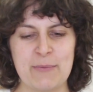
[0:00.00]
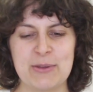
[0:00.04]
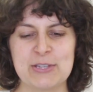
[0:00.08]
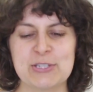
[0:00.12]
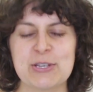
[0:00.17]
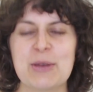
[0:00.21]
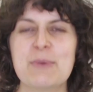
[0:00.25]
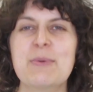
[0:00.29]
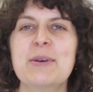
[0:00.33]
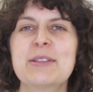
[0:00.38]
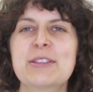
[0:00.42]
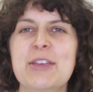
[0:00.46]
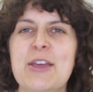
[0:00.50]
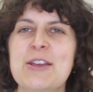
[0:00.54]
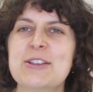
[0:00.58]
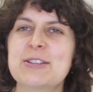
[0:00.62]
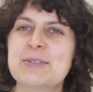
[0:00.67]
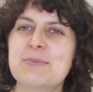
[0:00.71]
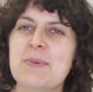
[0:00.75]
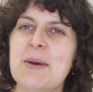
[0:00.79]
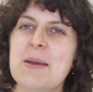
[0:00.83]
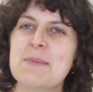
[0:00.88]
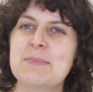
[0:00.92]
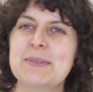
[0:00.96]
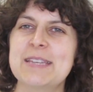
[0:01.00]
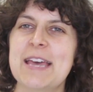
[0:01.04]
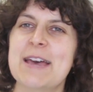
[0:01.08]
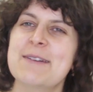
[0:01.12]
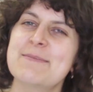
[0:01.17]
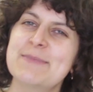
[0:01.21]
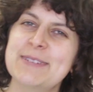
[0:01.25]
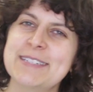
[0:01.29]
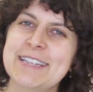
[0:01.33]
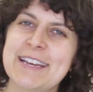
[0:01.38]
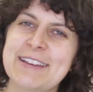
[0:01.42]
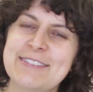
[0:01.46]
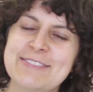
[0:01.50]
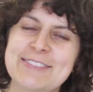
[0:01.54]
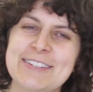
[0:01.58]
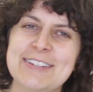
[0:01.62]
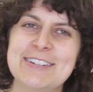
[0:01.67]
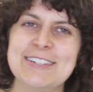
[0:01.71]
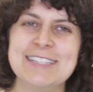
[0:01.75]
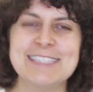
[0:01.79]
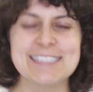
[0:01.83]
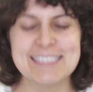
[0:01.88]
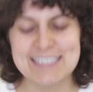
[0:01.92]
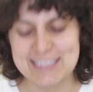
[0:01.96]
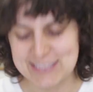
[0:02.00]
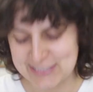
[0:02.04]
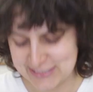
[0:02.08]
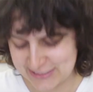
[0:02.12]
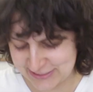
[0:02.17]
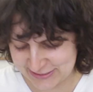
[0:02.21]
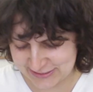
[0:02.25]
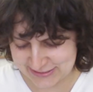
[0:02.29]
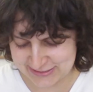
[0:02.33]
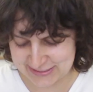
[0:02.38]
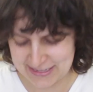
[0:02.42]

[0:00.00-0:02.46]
which I was going to wipe down, but I'd forgotten to,